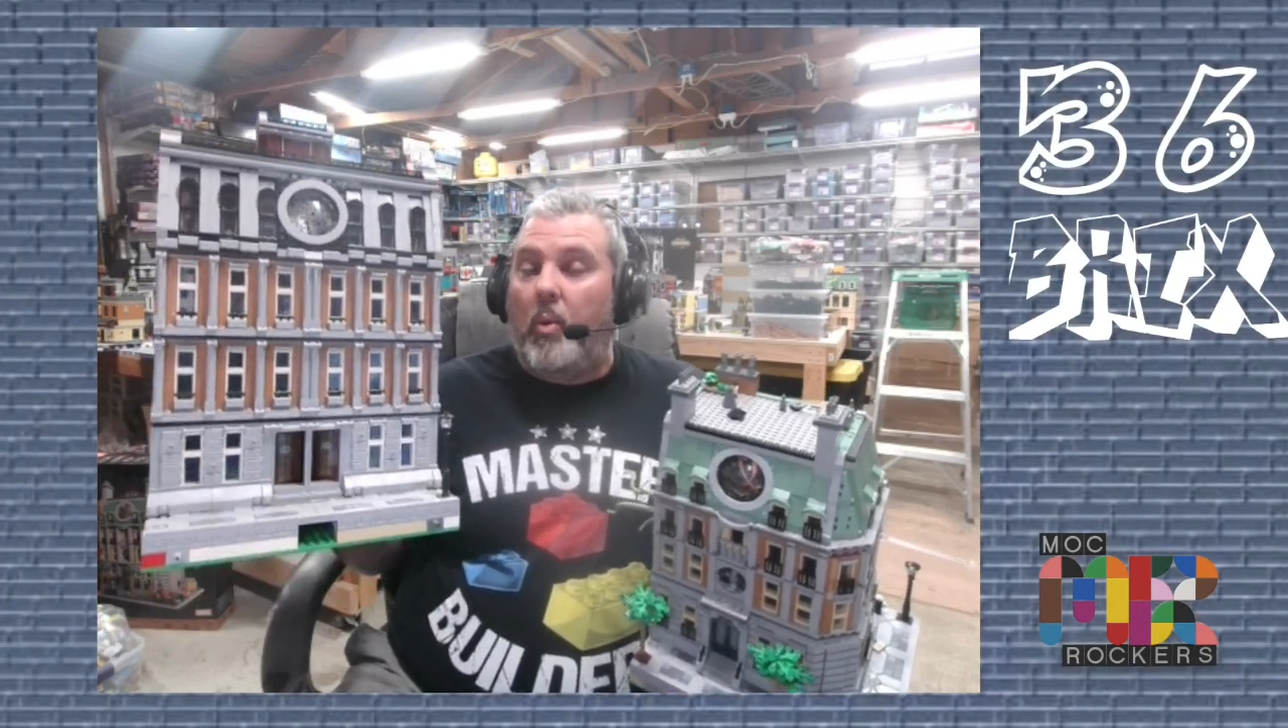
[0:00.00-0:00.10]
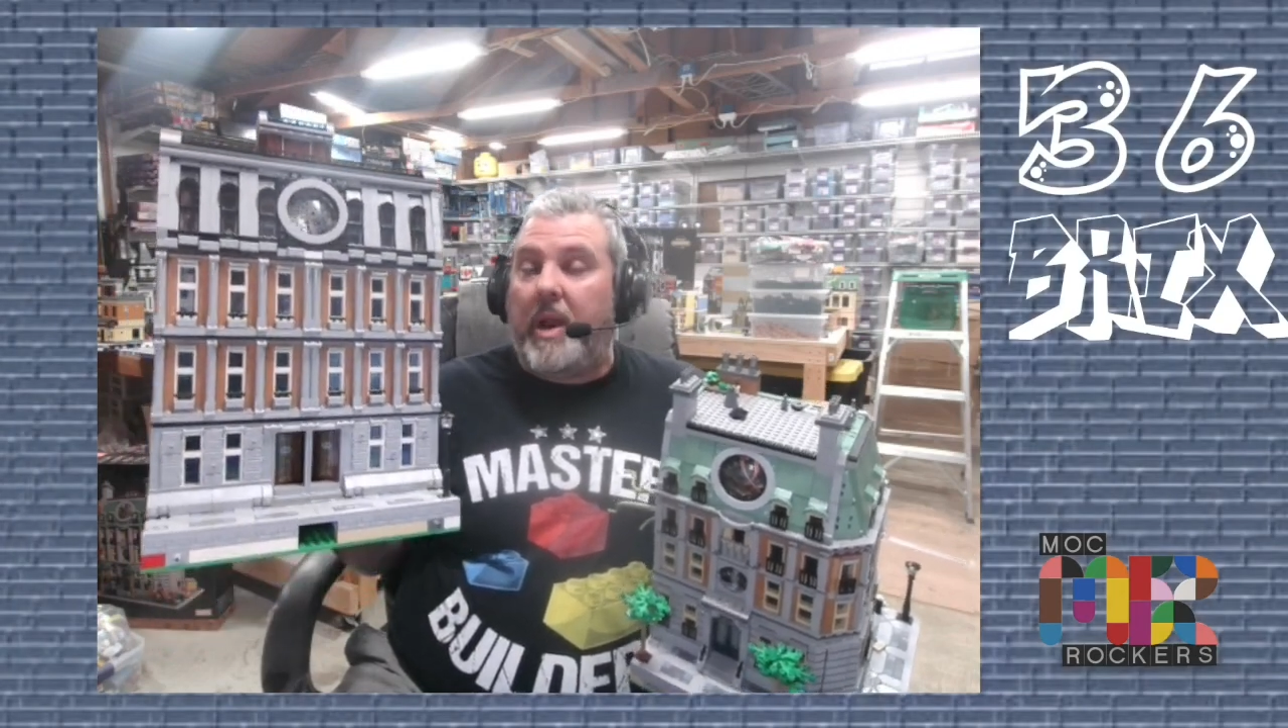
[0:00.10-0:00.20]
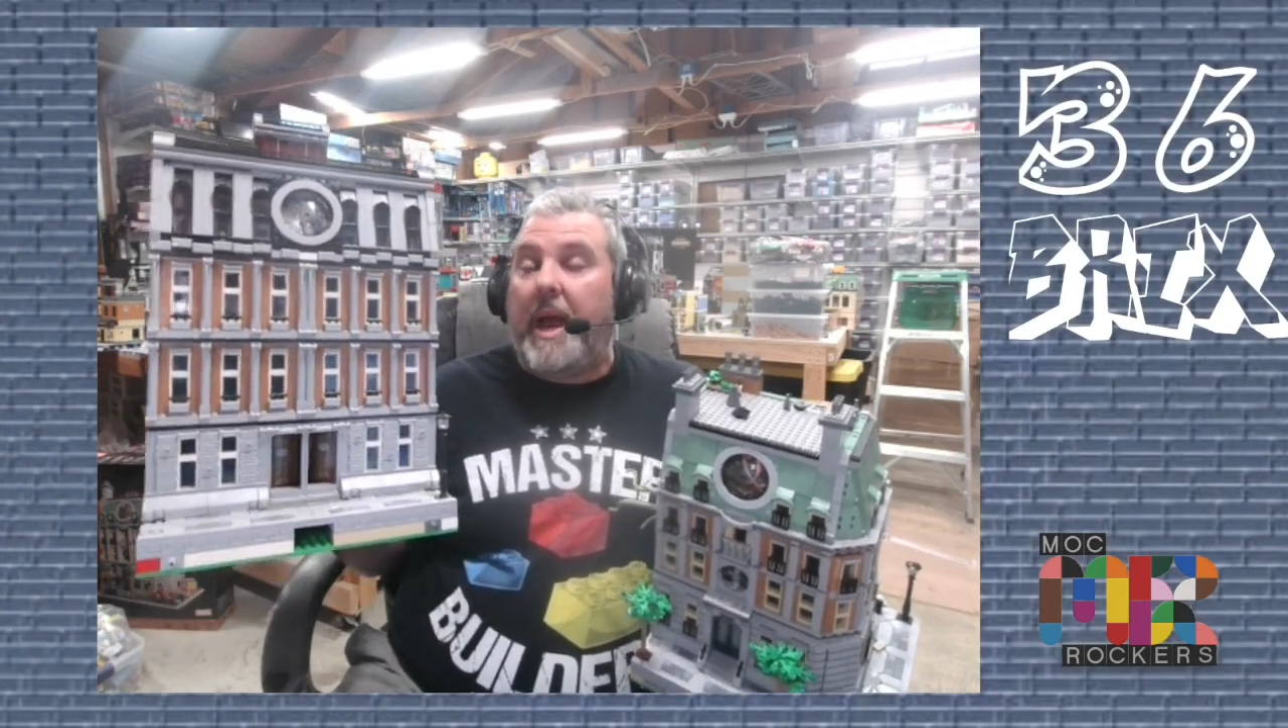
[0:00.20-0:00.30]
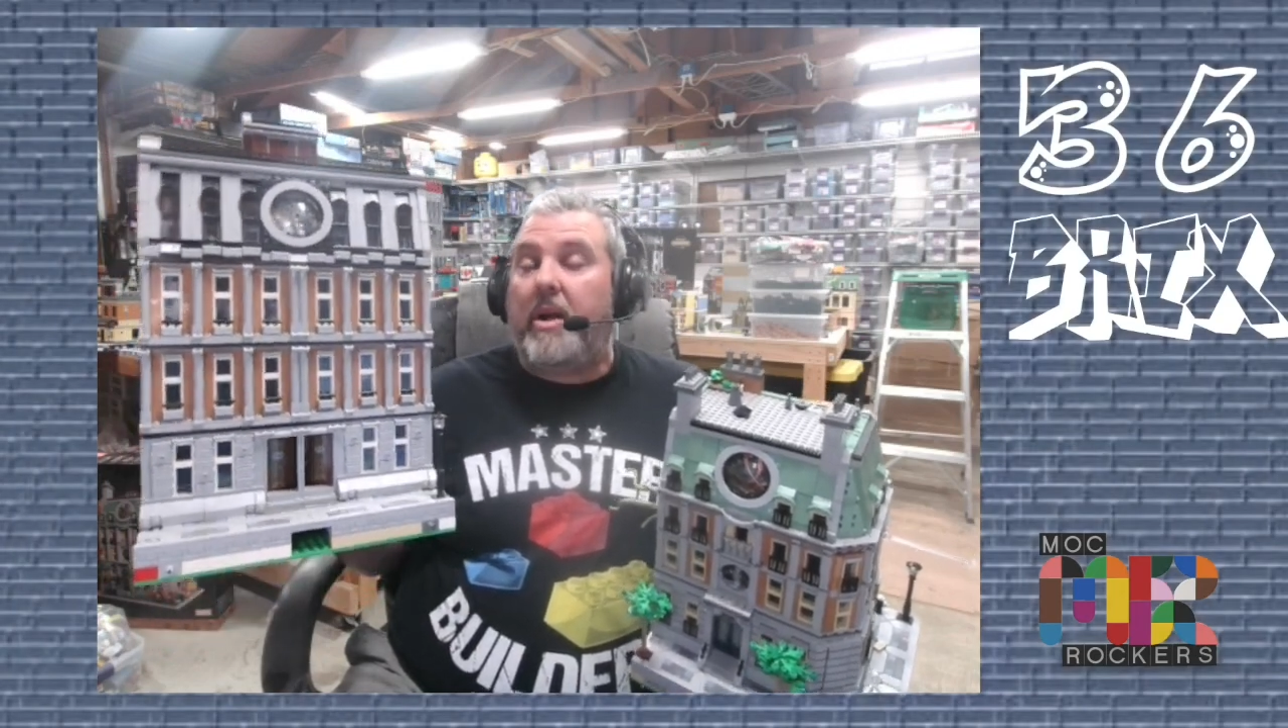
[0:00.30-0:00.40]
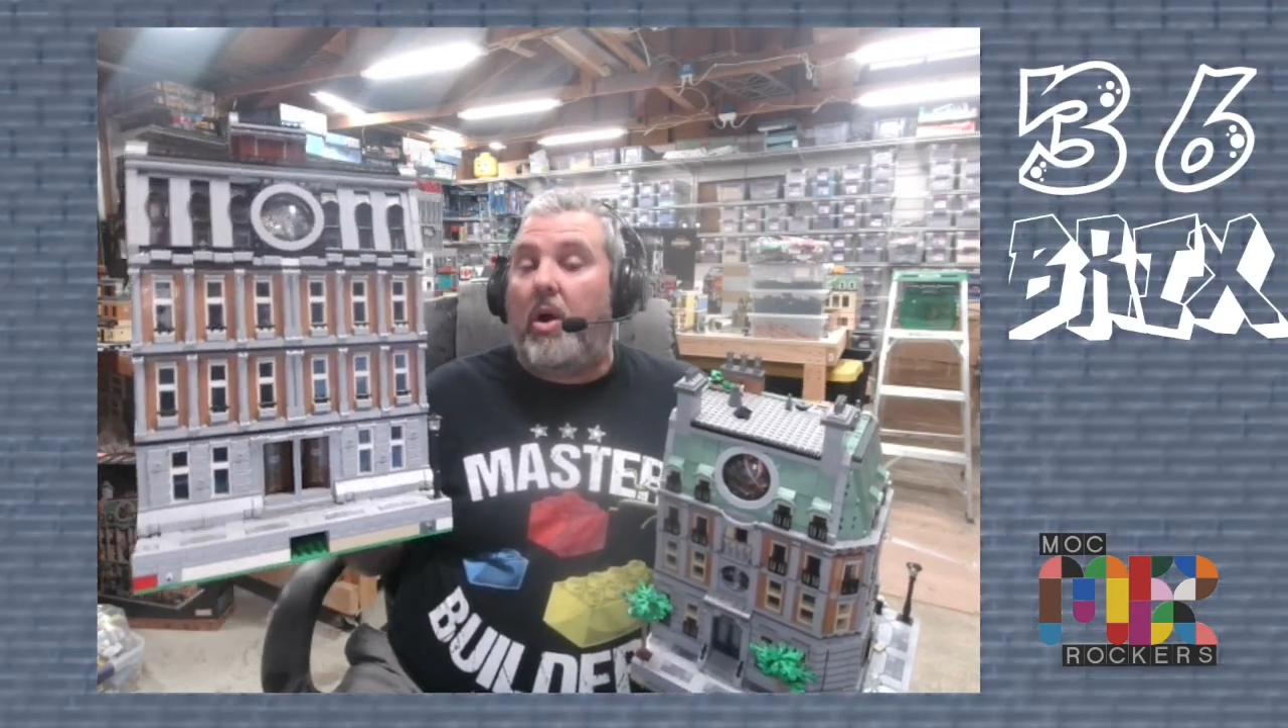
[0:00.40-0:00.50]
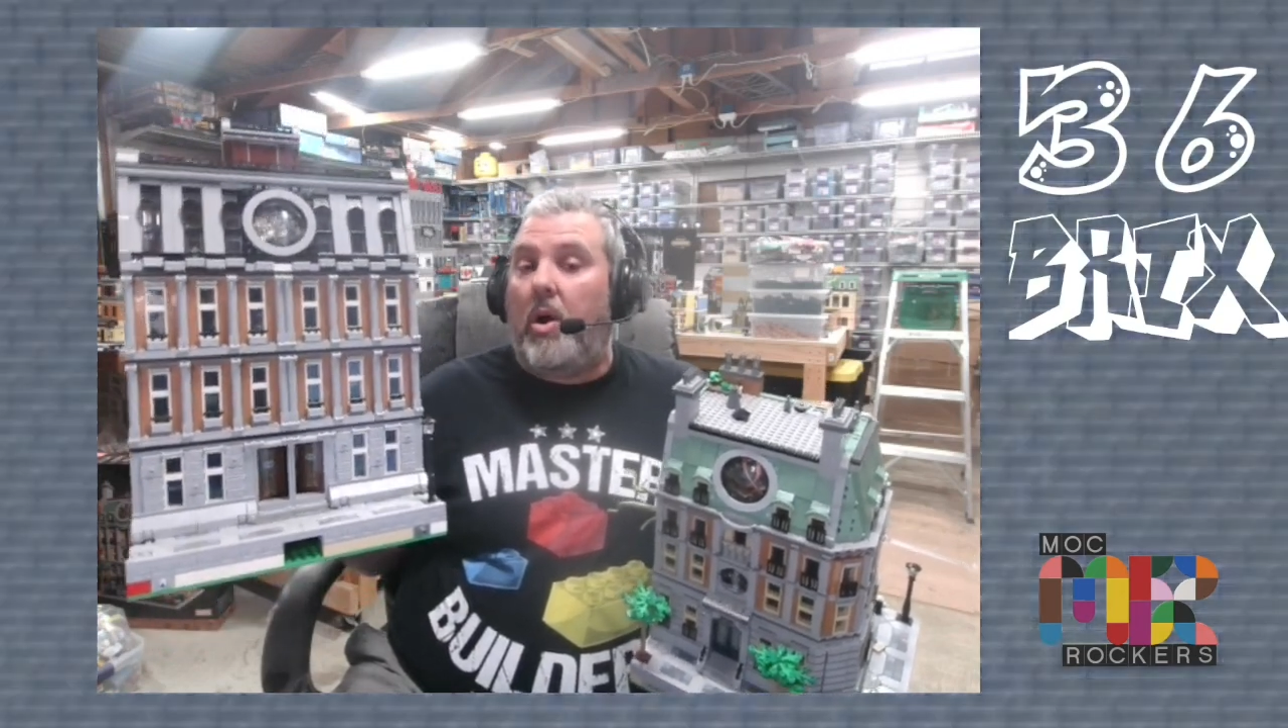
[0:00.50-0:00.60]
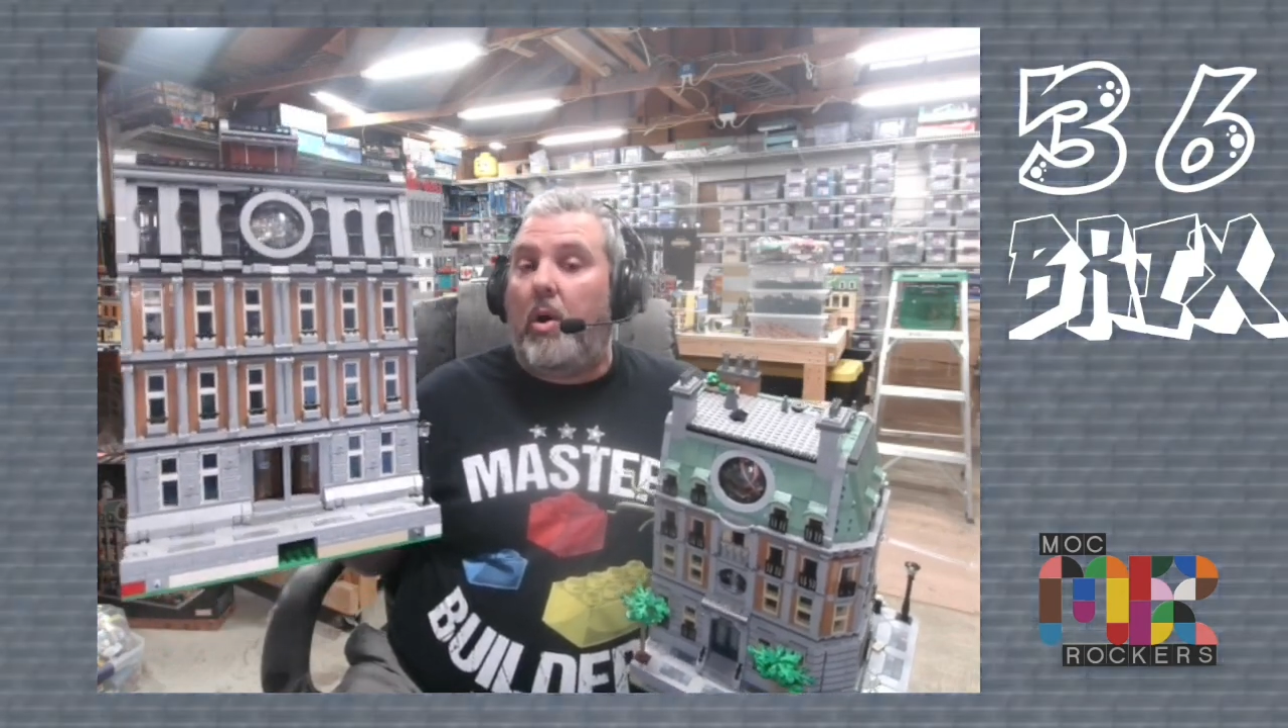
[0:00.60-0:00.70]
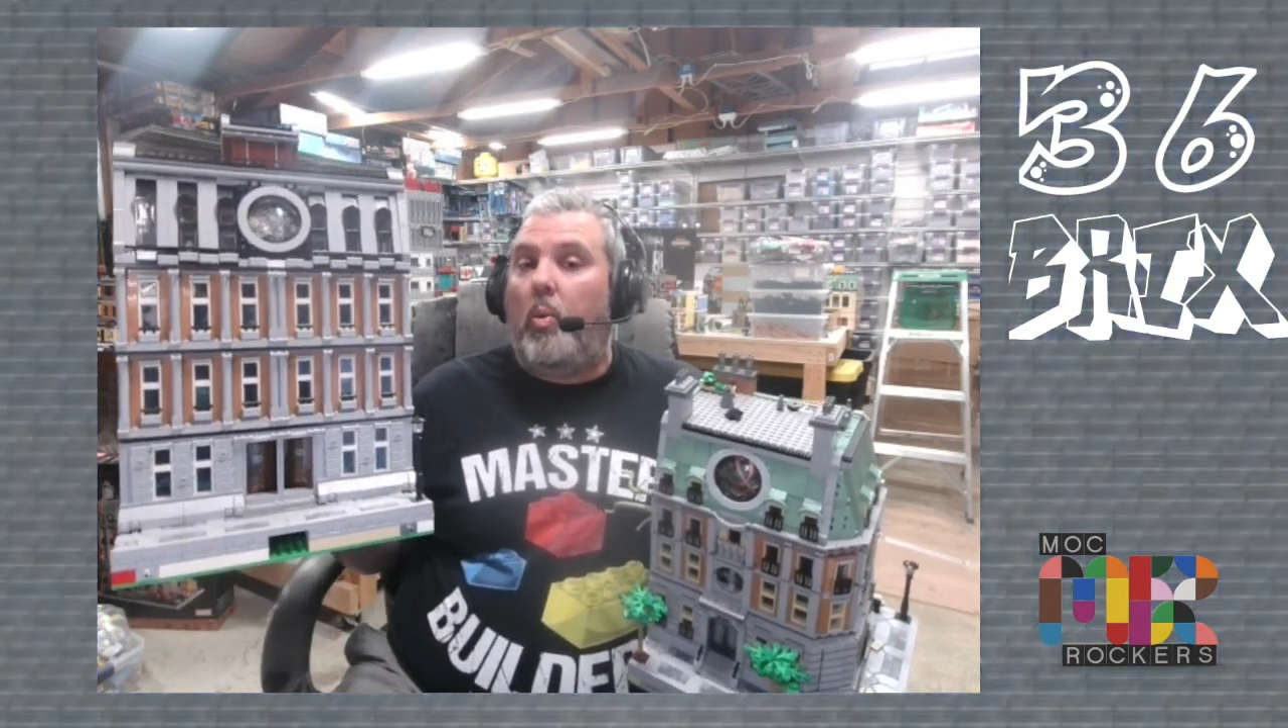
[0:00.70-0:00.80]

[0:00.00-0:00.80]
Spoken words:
what I call